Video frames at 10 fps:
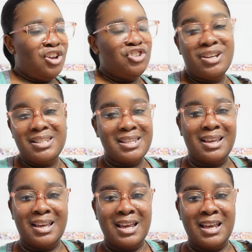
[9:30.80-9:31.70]
just in
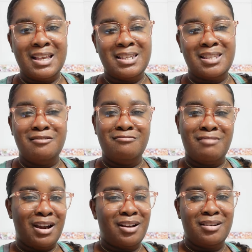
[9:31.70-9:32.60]
case the
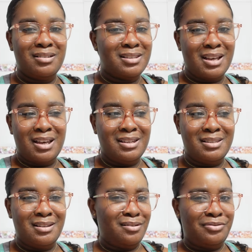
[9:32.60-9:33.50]
regular size
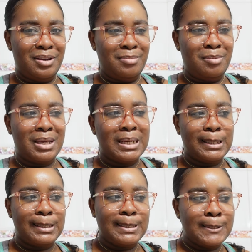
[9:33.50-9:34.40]
didn't fit me
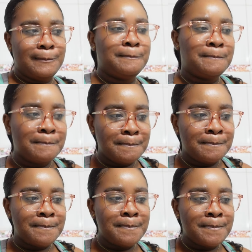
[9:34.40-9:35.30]
because
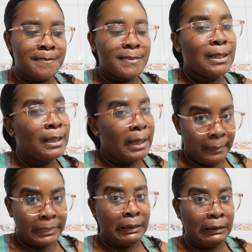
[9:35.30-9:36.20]

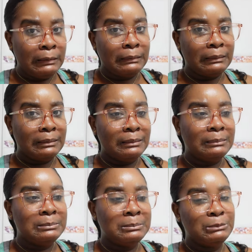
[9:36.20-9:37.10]
I'm thick.
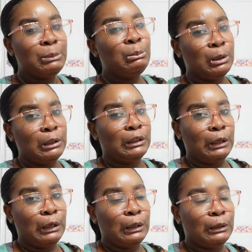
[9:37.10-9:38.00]
I'm really thick.
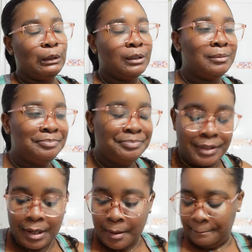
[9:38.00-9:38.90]

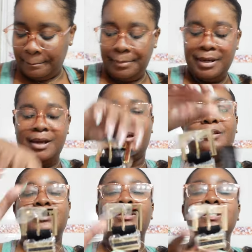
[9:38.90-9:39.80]
But yeah
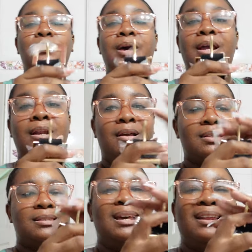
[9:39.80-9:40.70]
guys, so this is what it
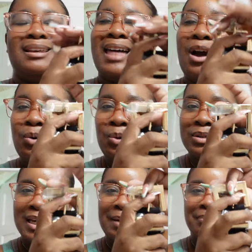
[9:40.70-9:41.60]
looks like that old
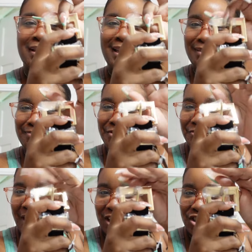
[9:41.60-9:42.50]
time like
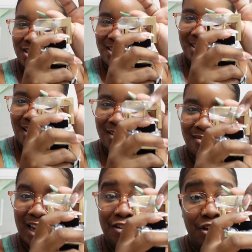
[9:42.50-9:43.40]
fashion
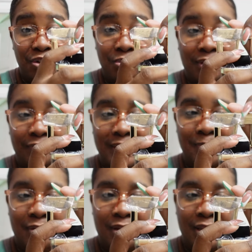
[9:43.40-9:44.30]
style. I really do love it, to
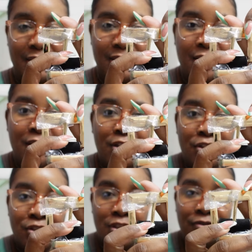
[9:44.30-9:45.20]
be honest.
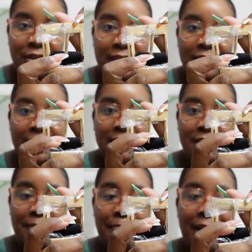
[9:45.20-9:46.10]
It's really nice. It's
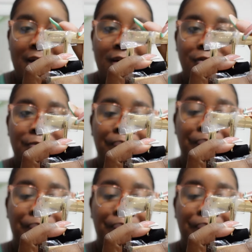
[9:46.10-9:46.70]
the belt,